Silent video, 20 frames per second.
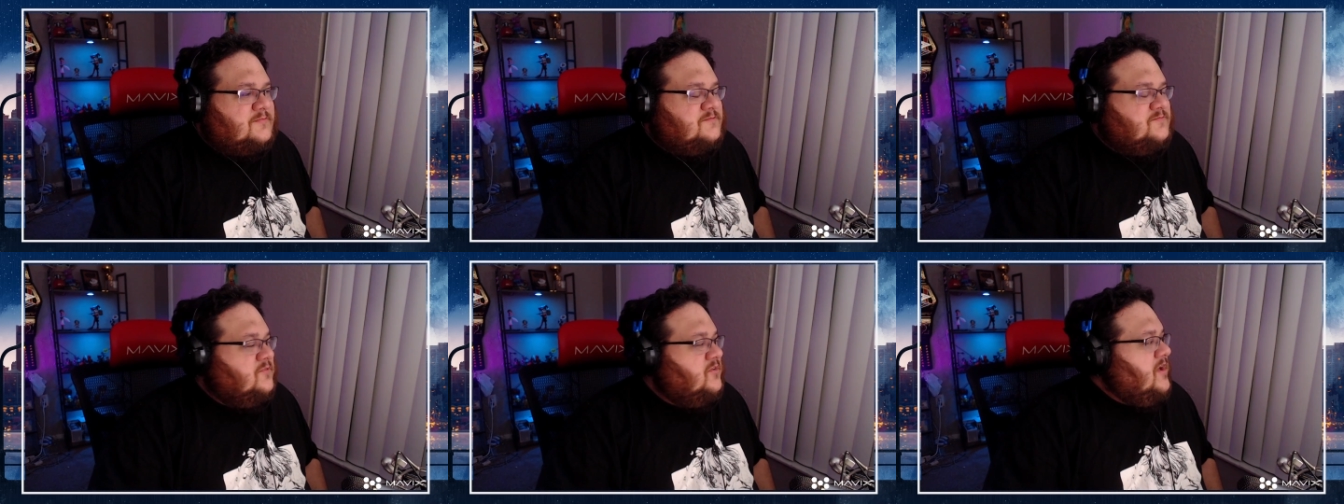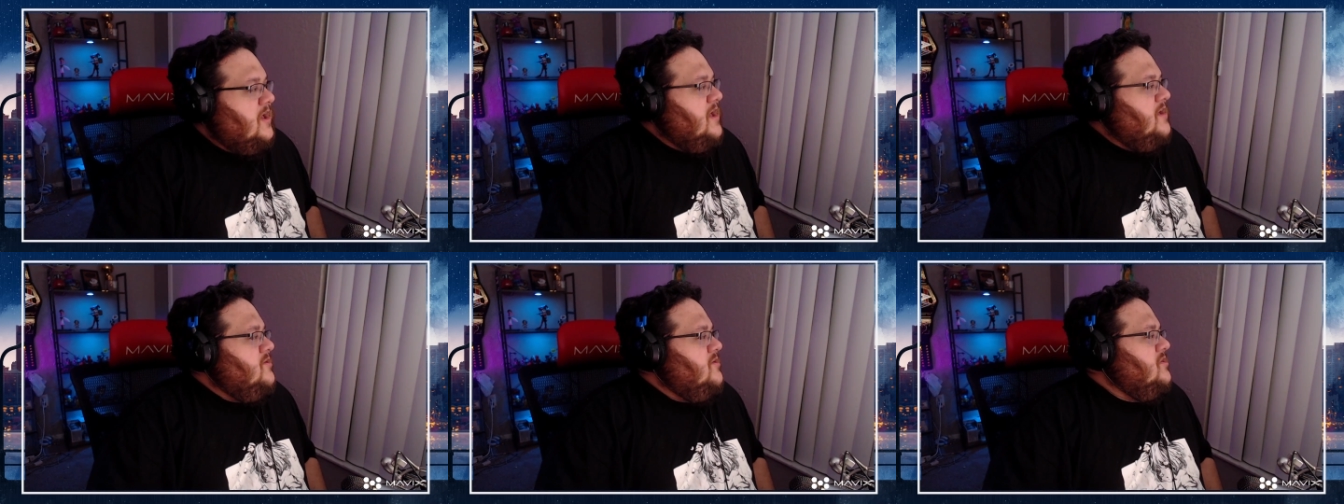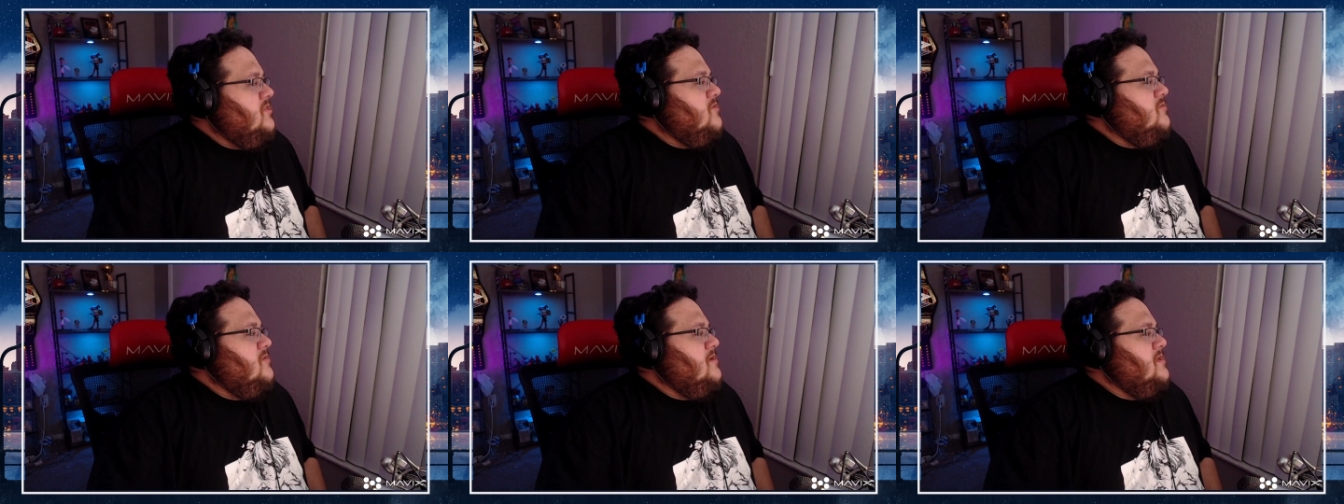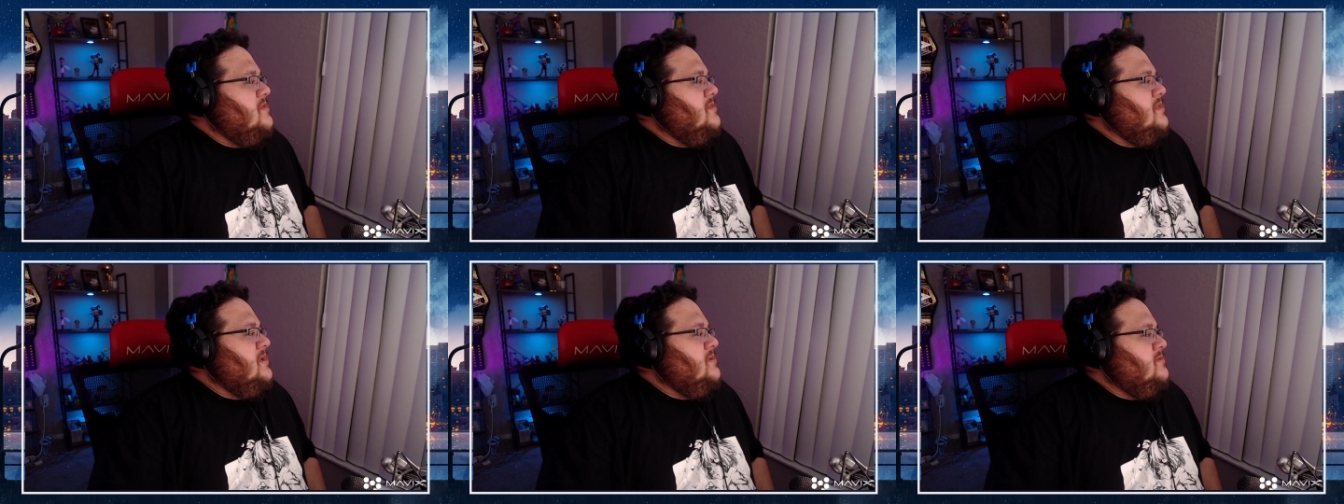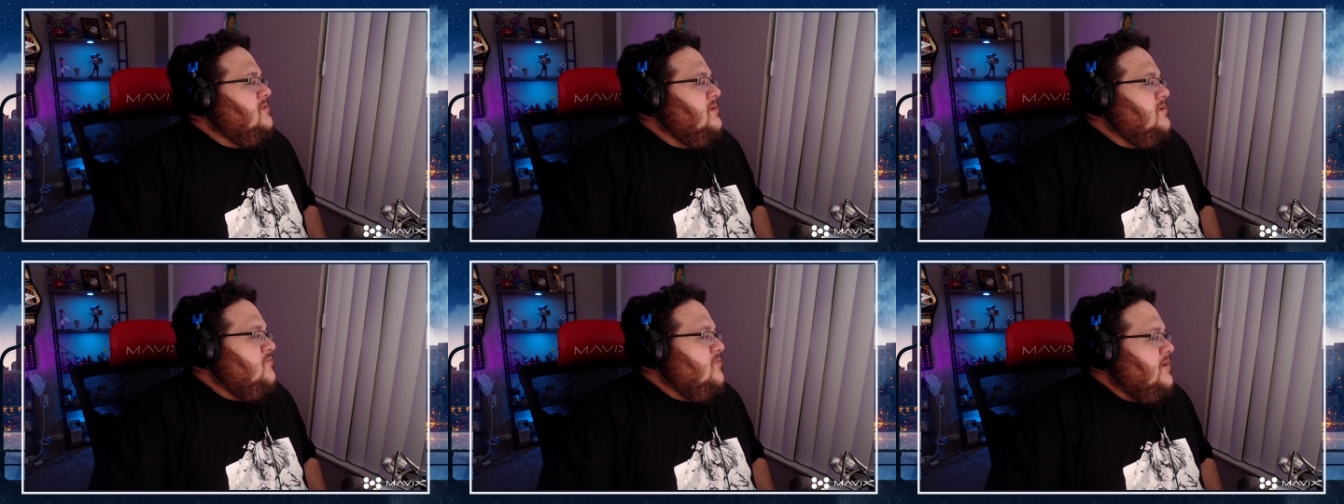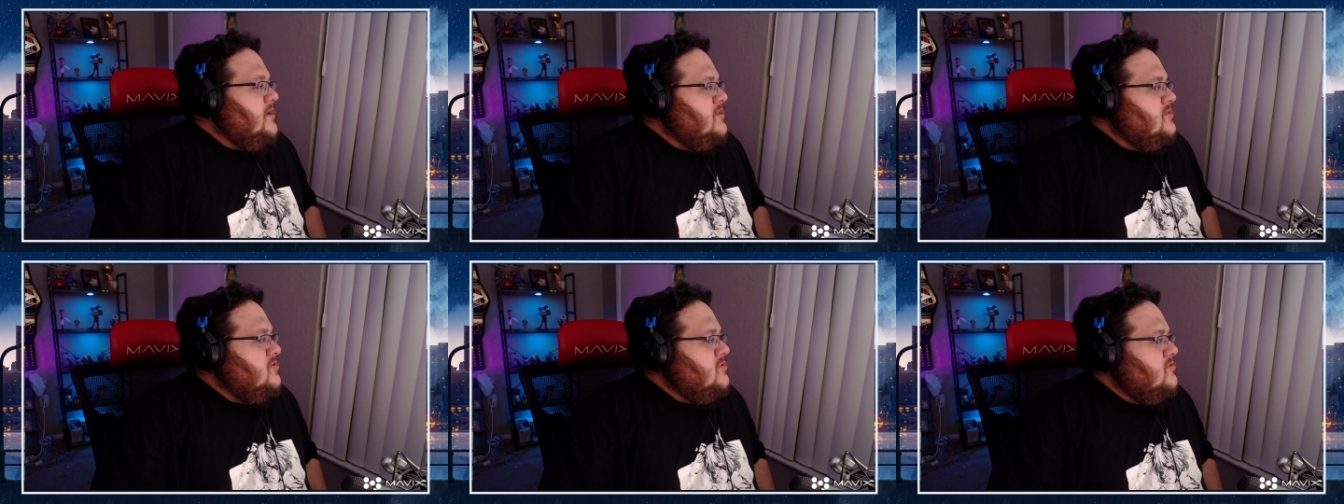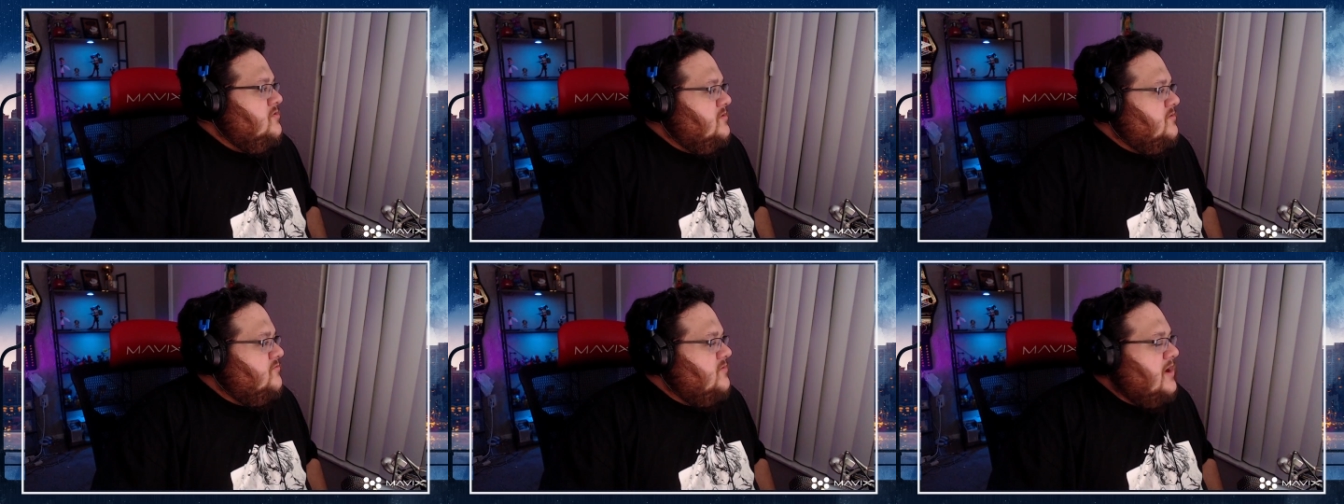okay, you know what? We can do
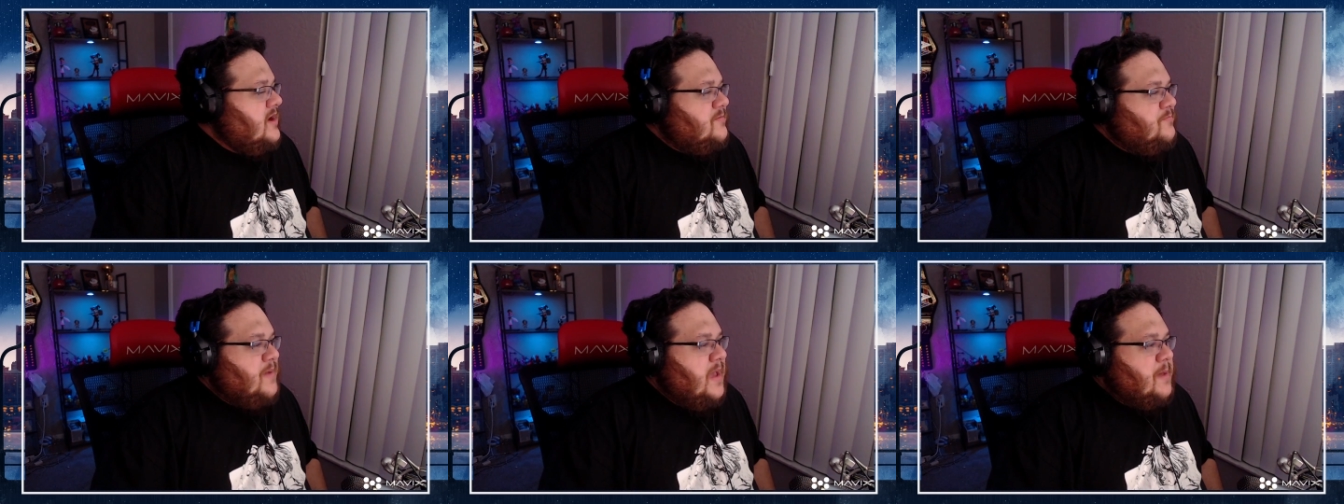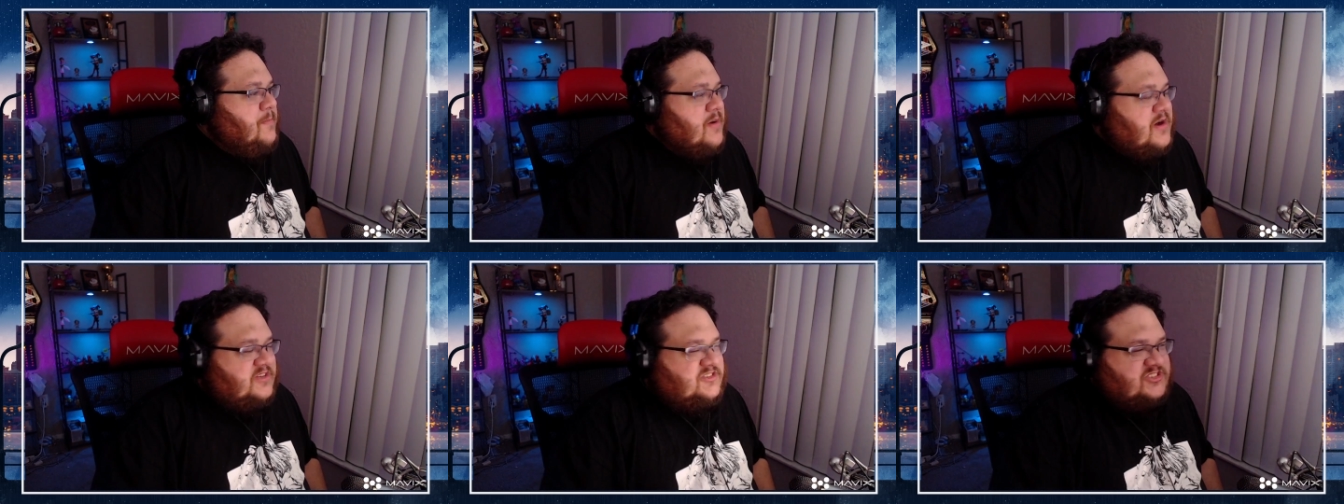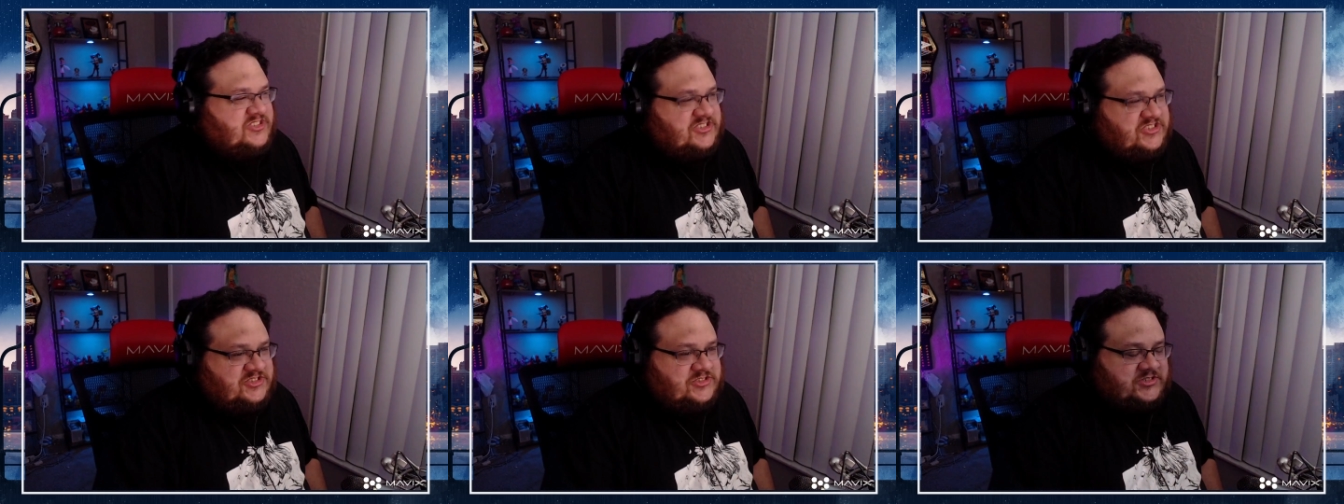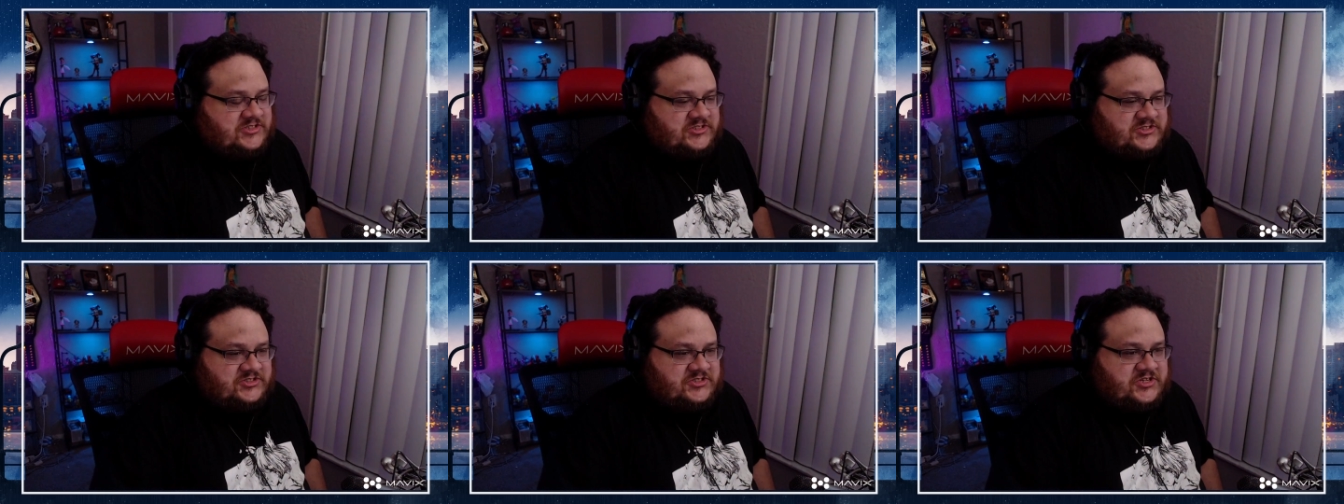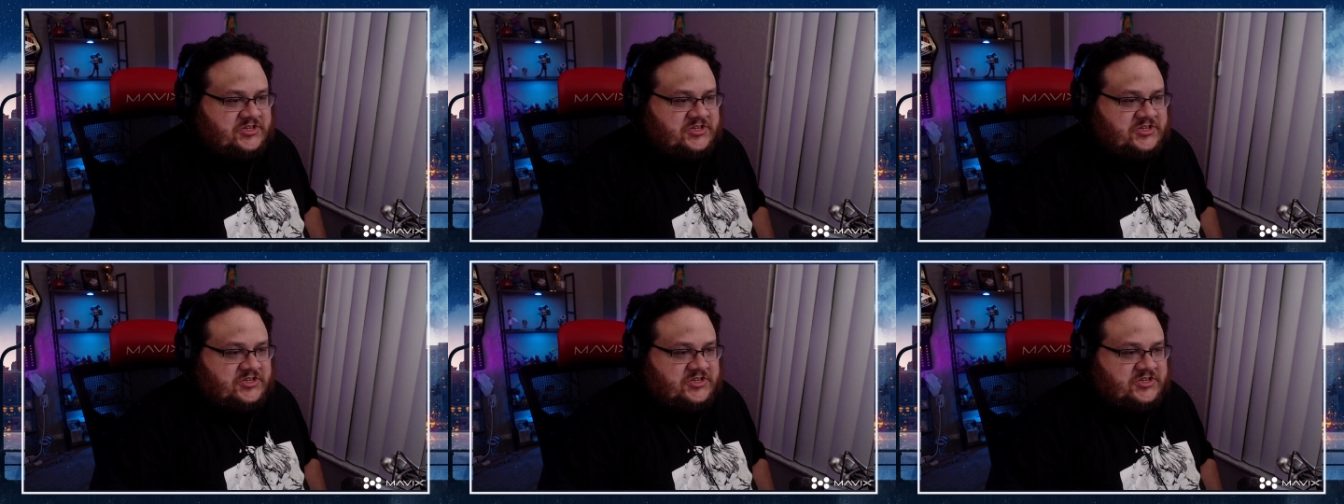a rock paper scissors.